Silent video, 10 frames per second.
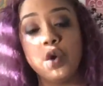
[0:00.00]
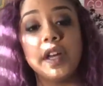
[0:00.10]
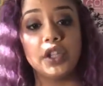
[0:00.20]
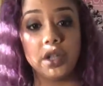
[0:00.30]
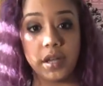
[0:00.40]

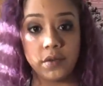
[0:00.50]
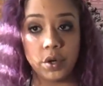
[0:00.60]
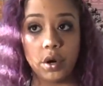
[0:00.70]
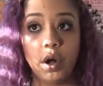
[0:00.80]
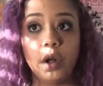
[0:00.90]
that you gave it
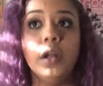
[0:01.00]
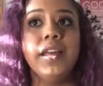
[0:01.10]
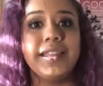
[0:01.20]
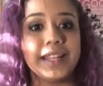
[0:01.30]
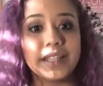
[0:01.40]
your all,
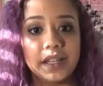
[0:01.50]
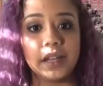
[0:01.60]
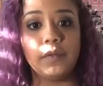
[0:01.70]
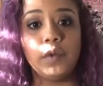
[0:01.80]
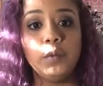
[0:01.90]
that's going
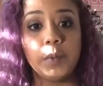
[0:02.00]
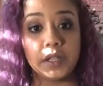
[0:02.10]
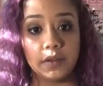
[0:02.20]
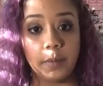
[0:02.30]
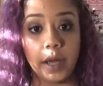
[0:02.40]
to give you
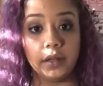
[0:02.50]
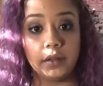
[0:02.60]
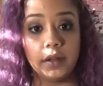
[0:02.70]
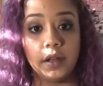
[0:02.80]
peace of mind.